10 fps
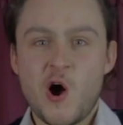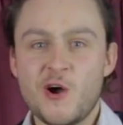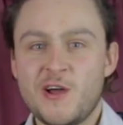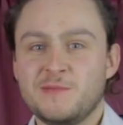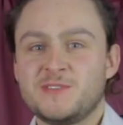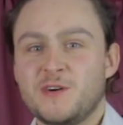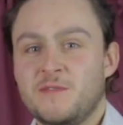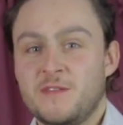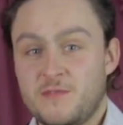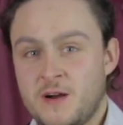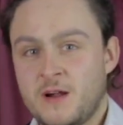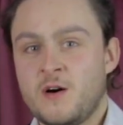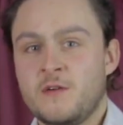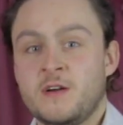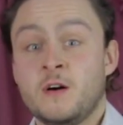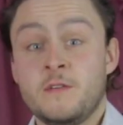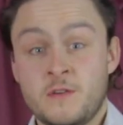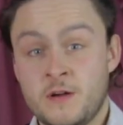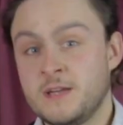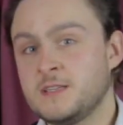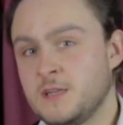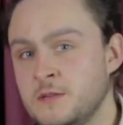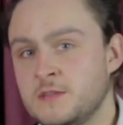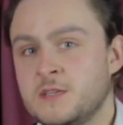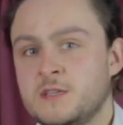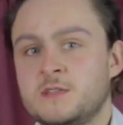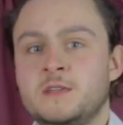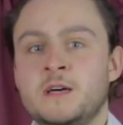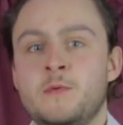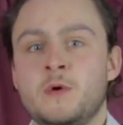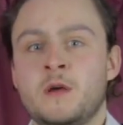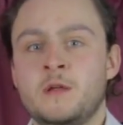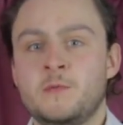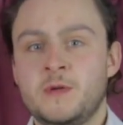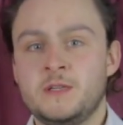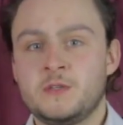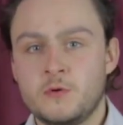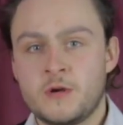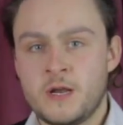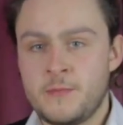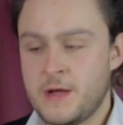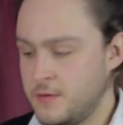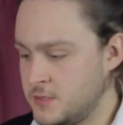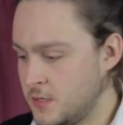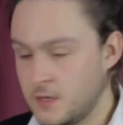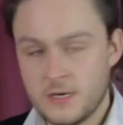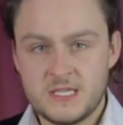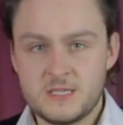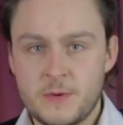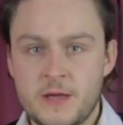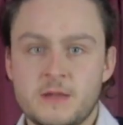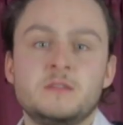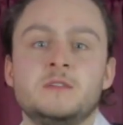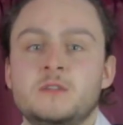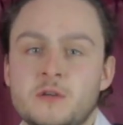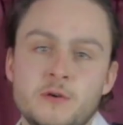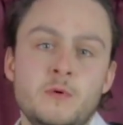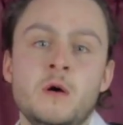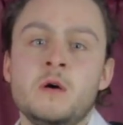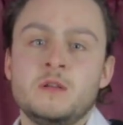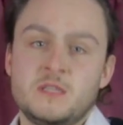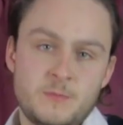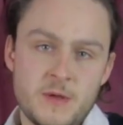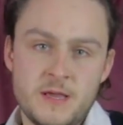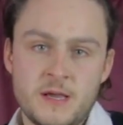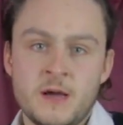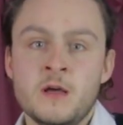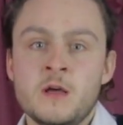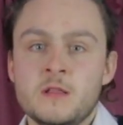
Hi, I'm Tom from Frank Harvey Hi-Fi Excellence. Today we're going to be talking about Dali Spektor 2 speaker.